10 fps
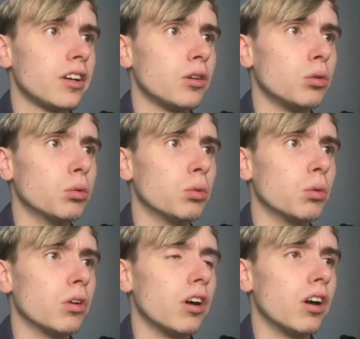
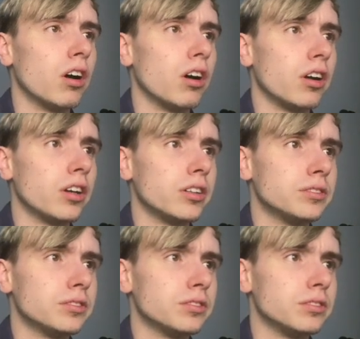Oh,
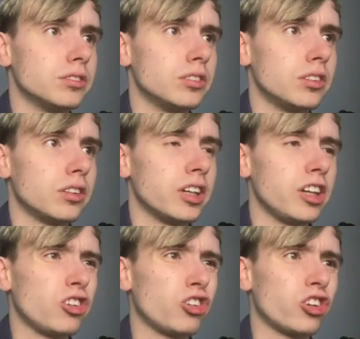um, I think
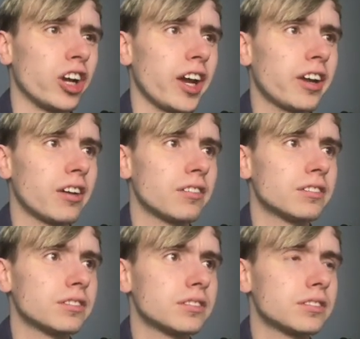it's Czech.
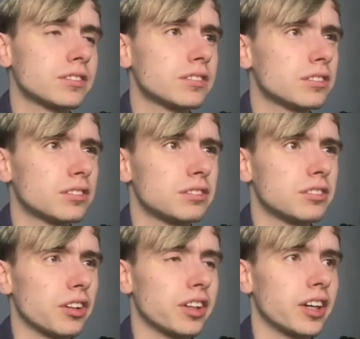
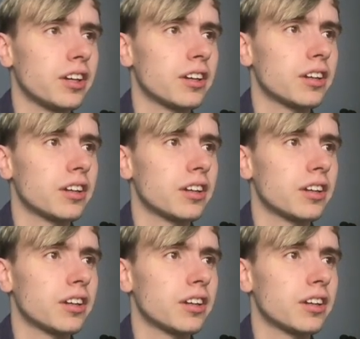I think.